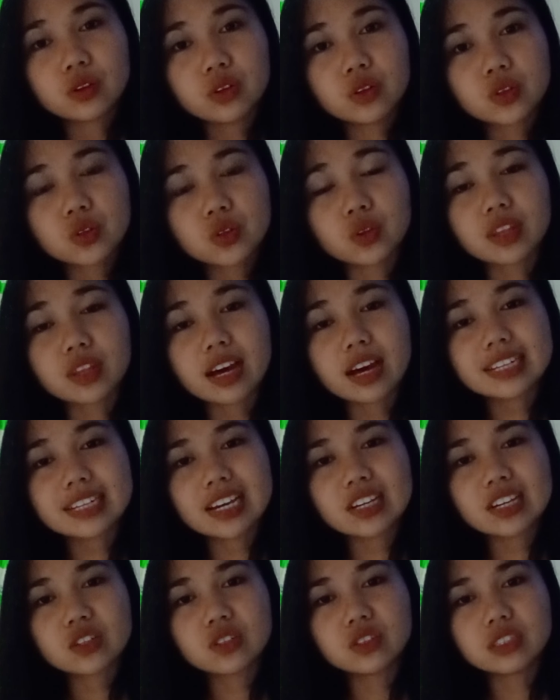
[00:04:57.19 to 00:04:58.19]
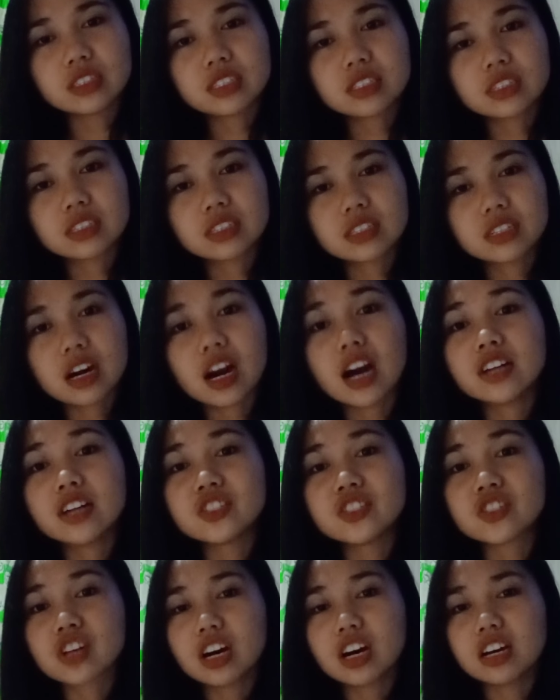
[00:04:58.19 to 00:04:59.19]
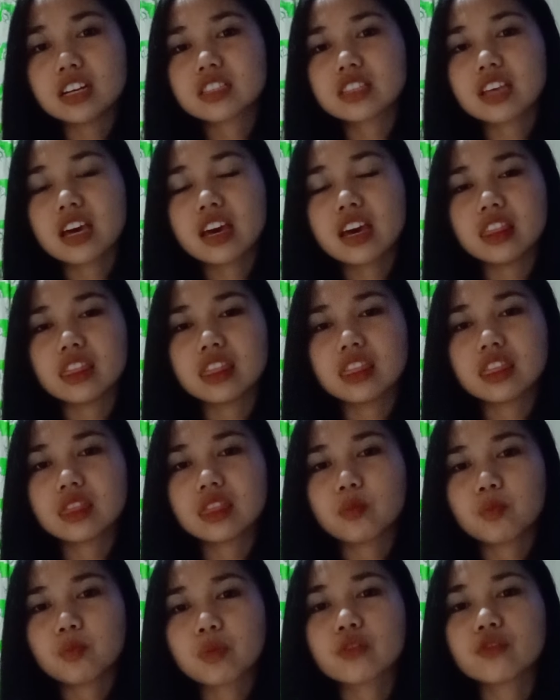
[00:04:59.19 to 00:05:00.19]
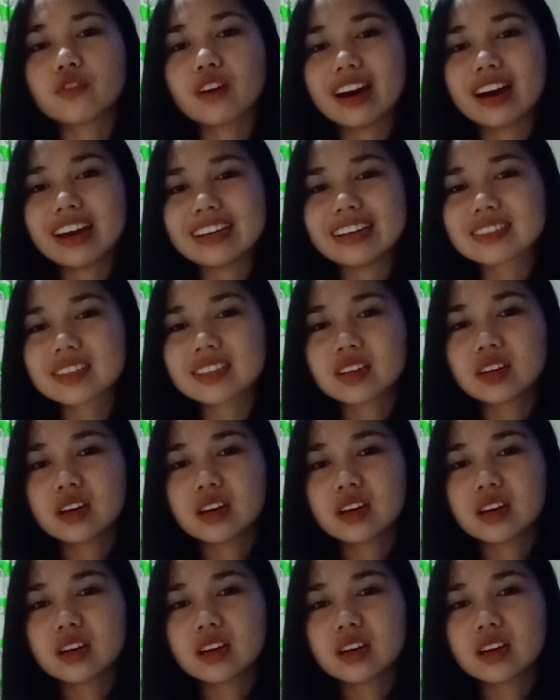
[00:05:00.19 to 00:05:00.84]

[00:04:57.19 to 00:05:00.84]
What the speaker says: so that I could adjust and provide